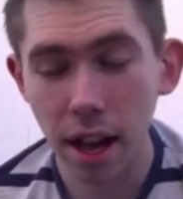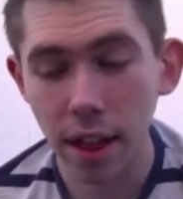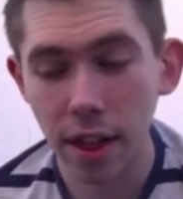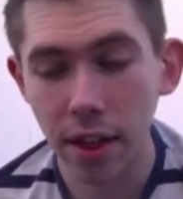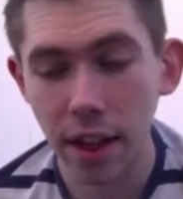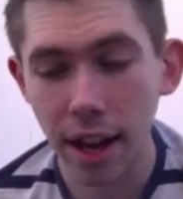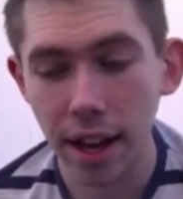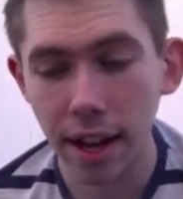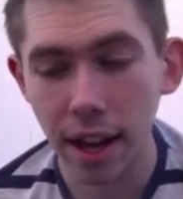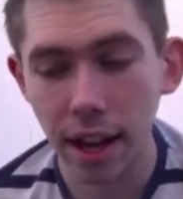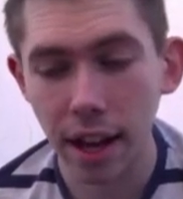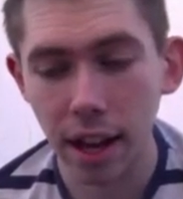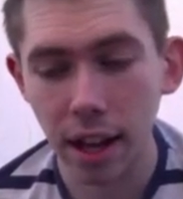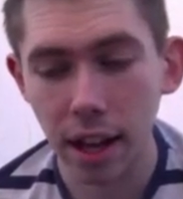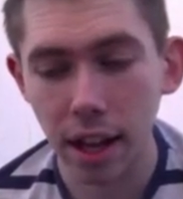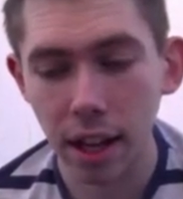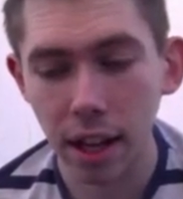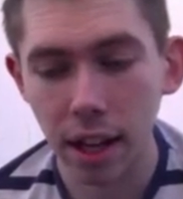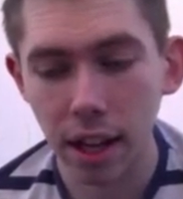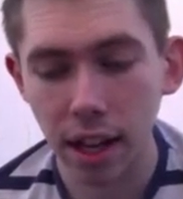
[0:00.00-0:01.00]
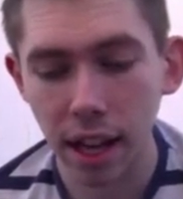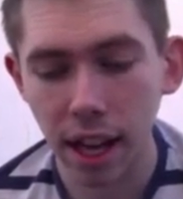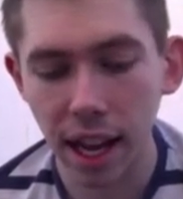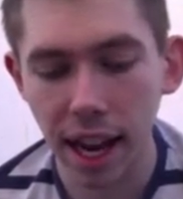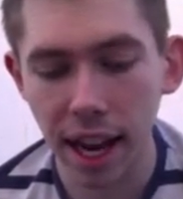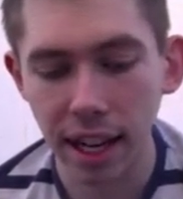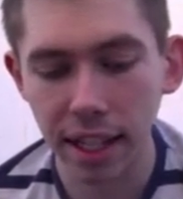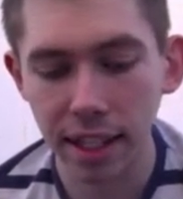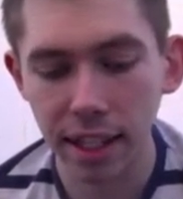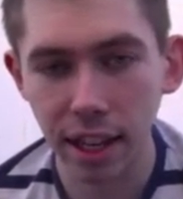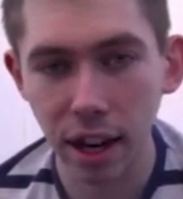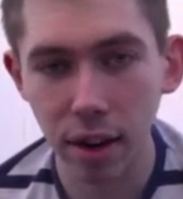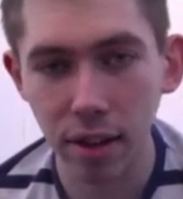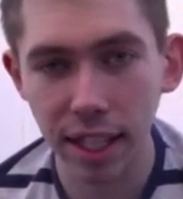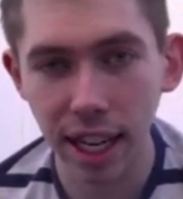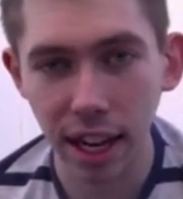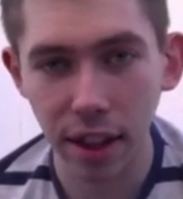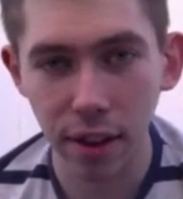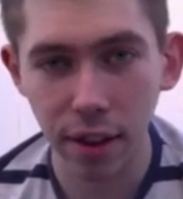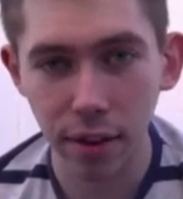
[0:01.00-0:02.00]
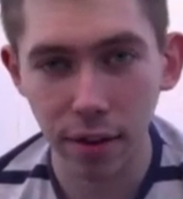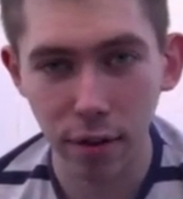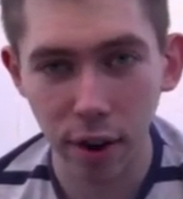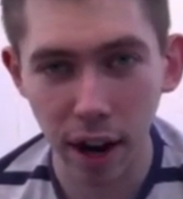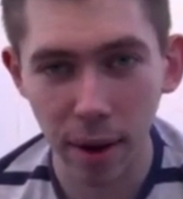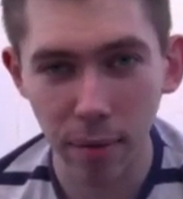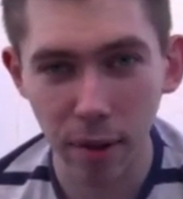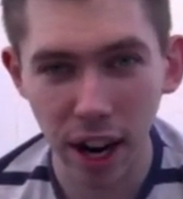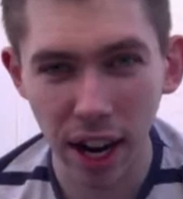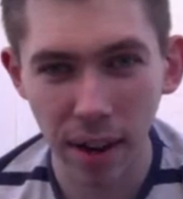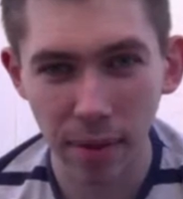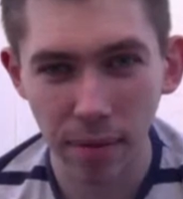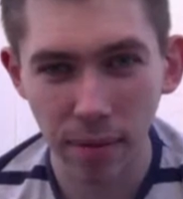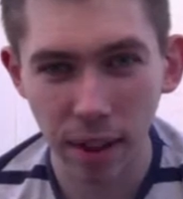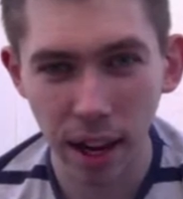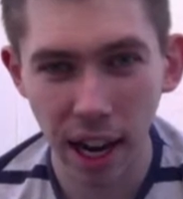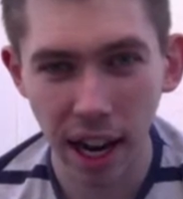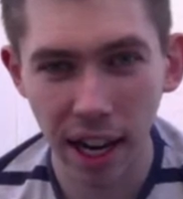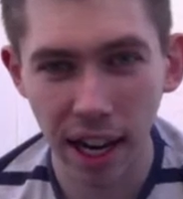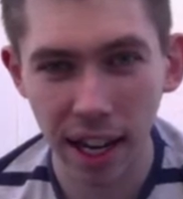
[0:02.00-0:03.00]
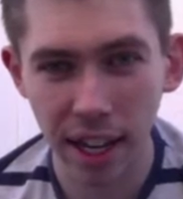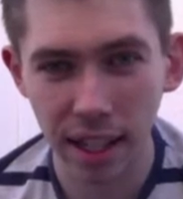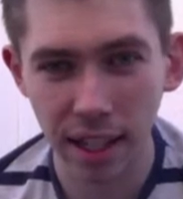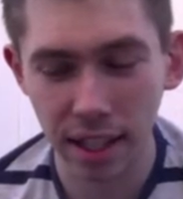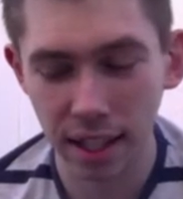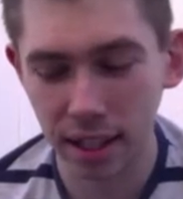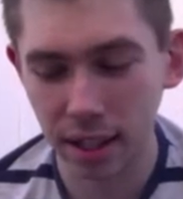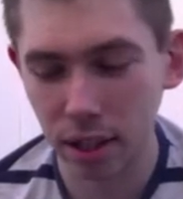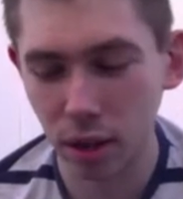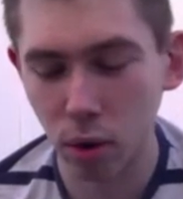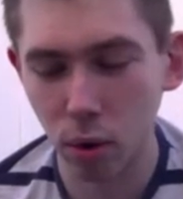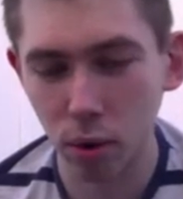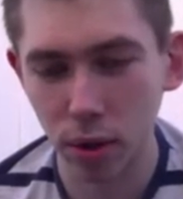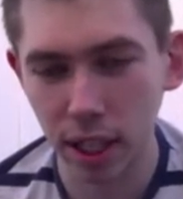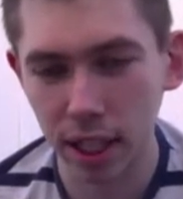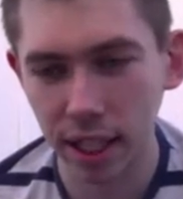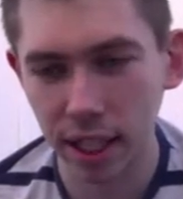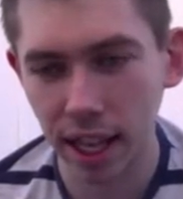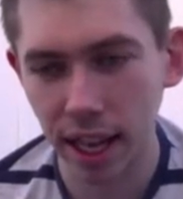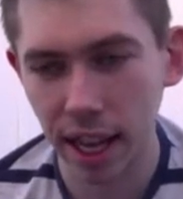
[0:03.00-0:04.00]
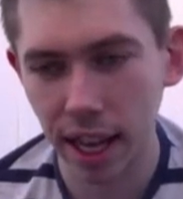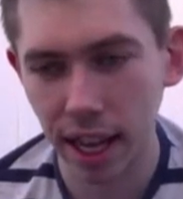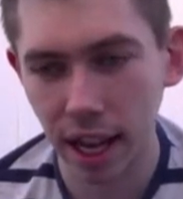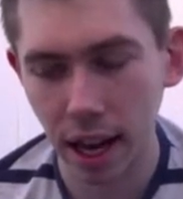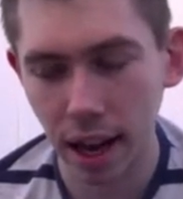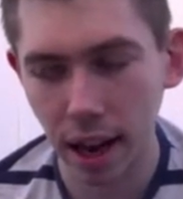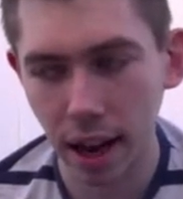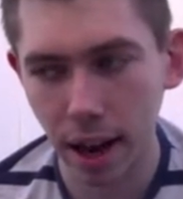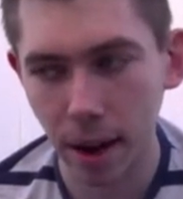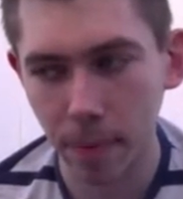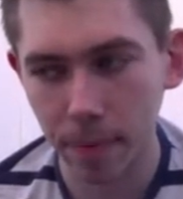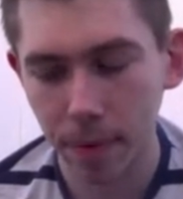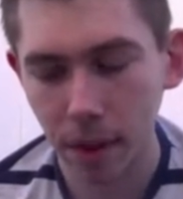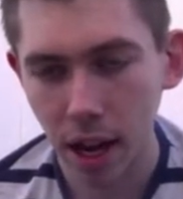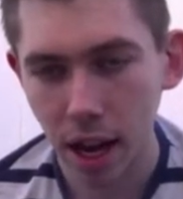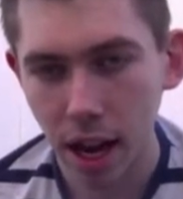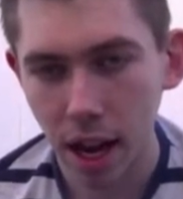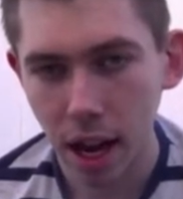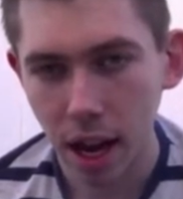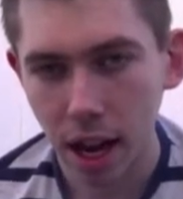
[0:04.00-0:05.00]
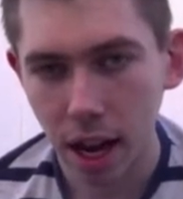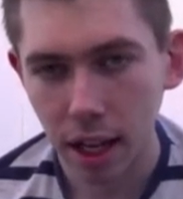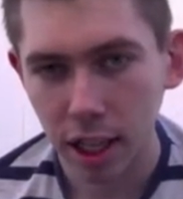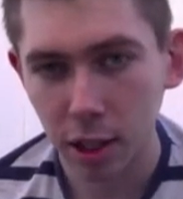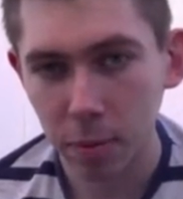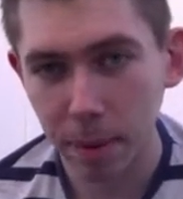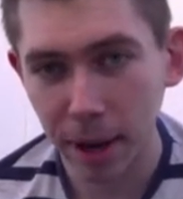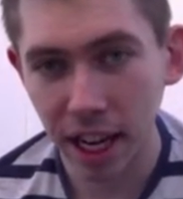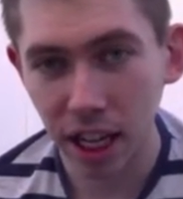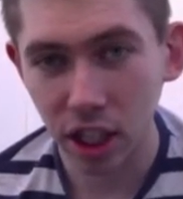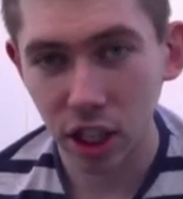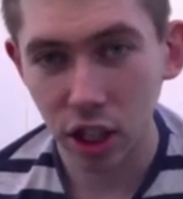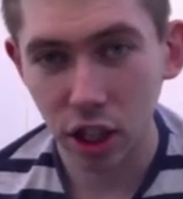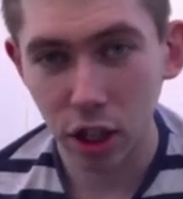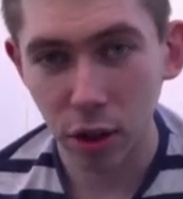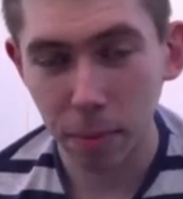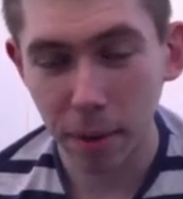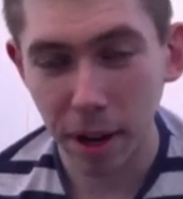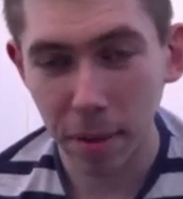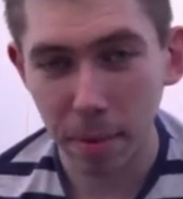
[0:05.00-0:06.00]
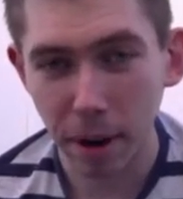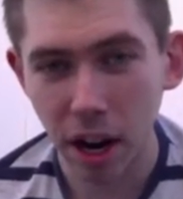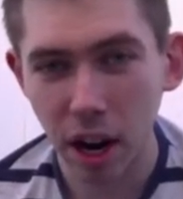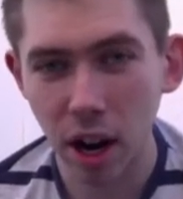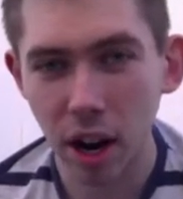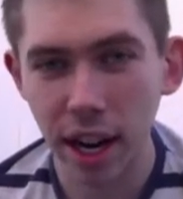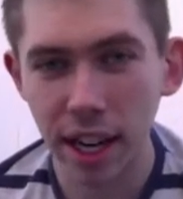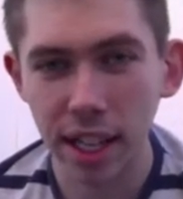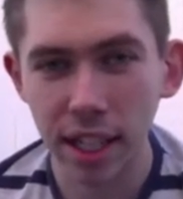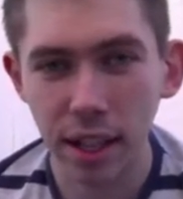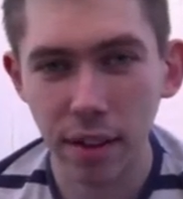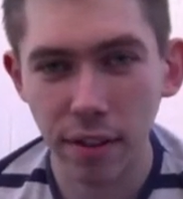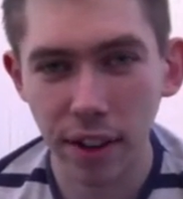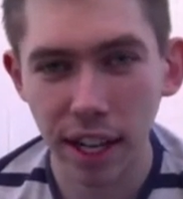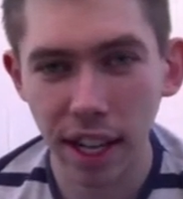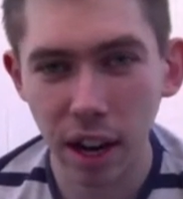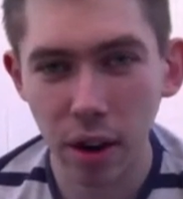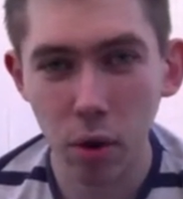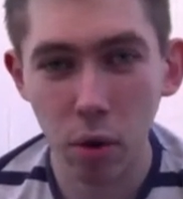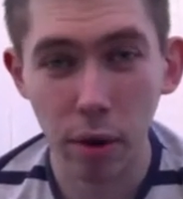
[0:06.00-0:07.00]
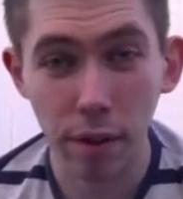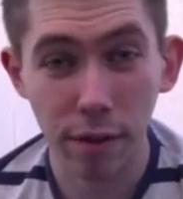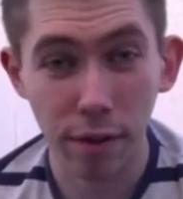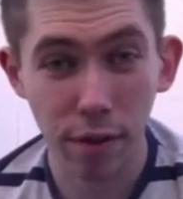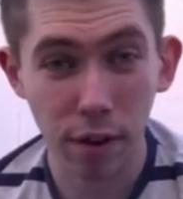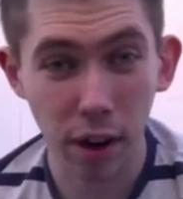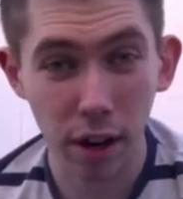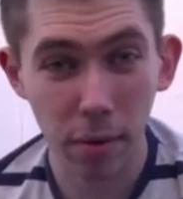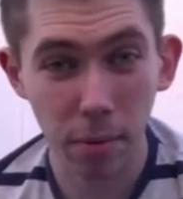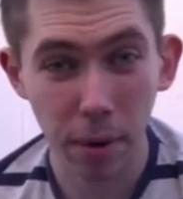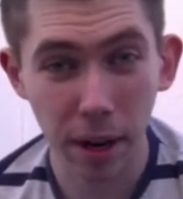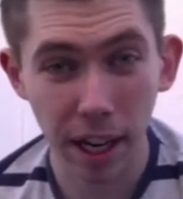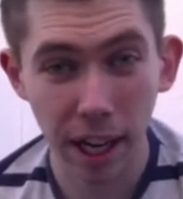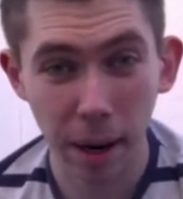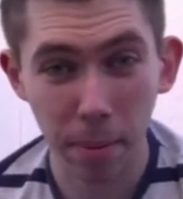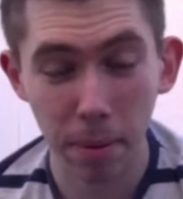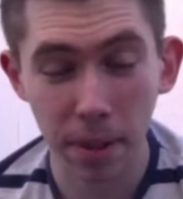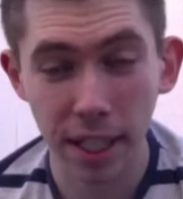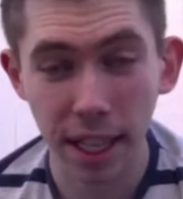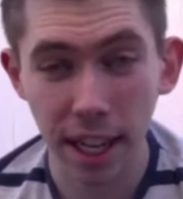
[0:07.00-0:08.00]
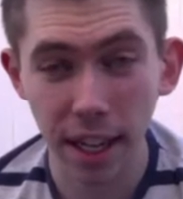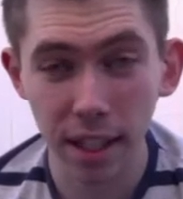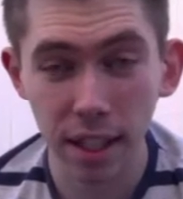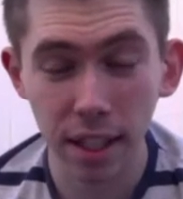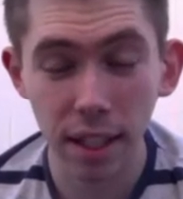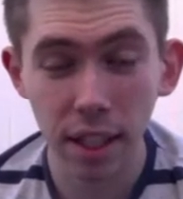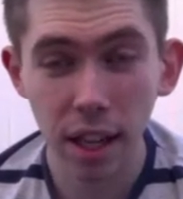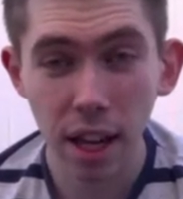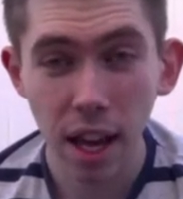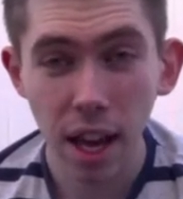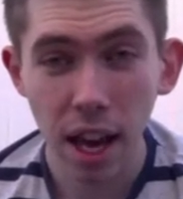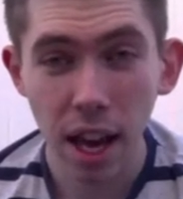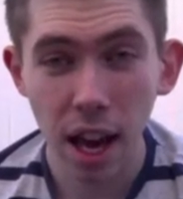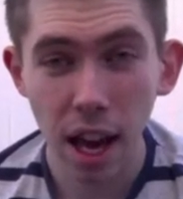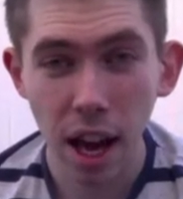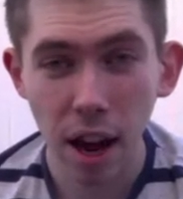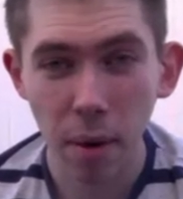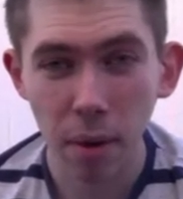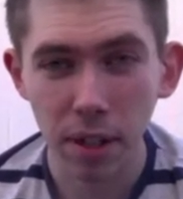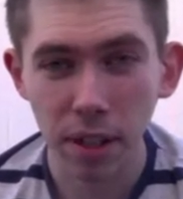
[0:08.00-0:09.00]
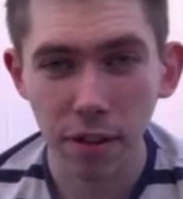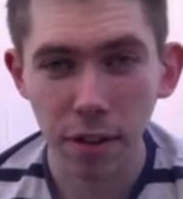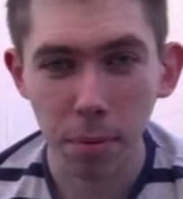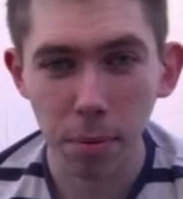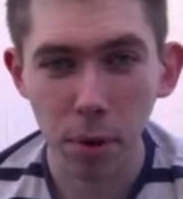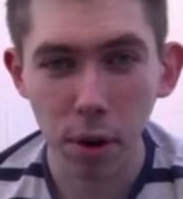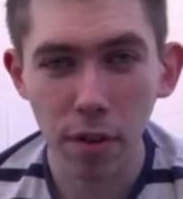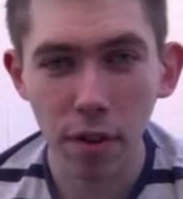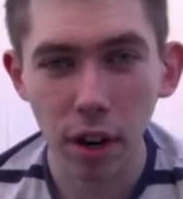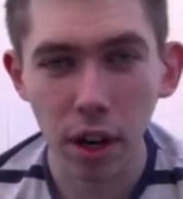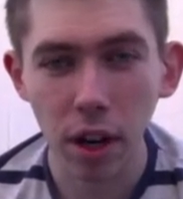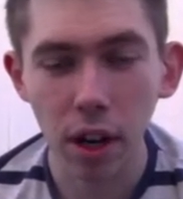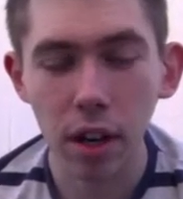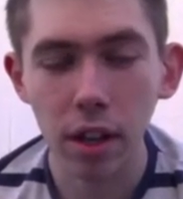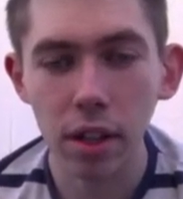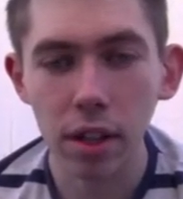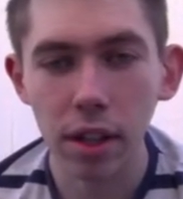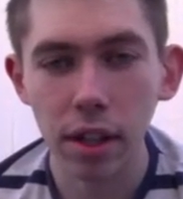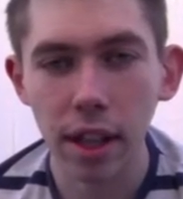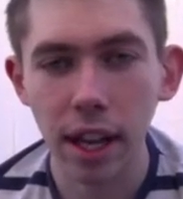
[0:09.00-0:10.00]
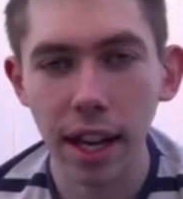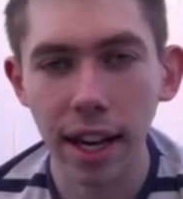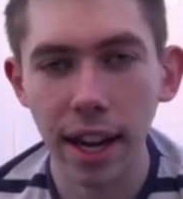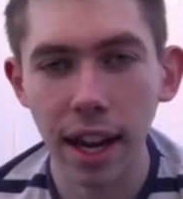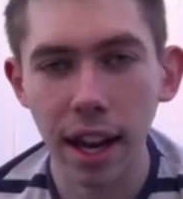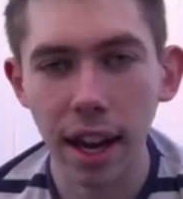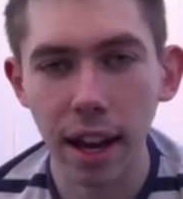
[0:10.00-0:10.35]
then it slows down the frame rate and it causes the speech to be behind the video or in front by a couple of seconds. Whereas if you move a lot, then it